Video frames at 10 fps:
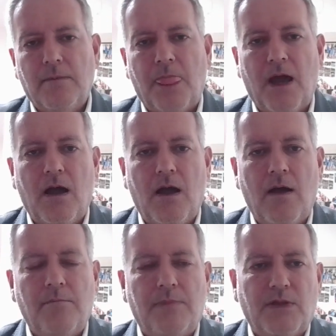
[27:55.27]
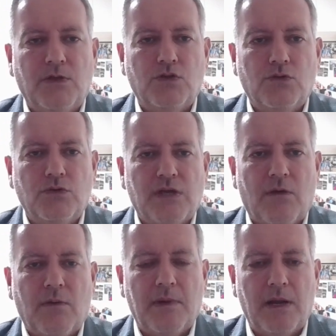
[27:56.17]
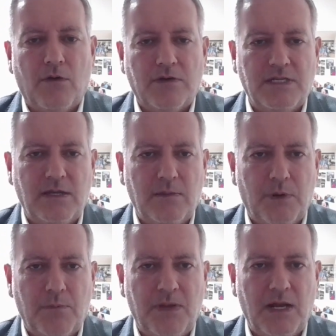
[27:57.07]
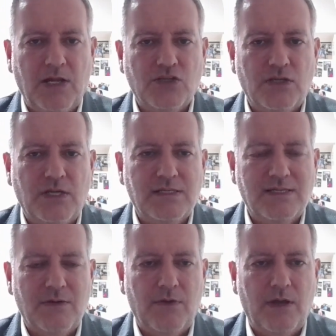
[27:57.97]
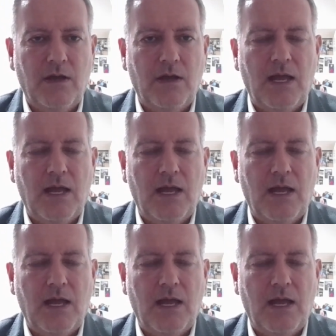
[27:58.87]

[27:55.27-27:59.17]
But the Druze are a minority population in Syria,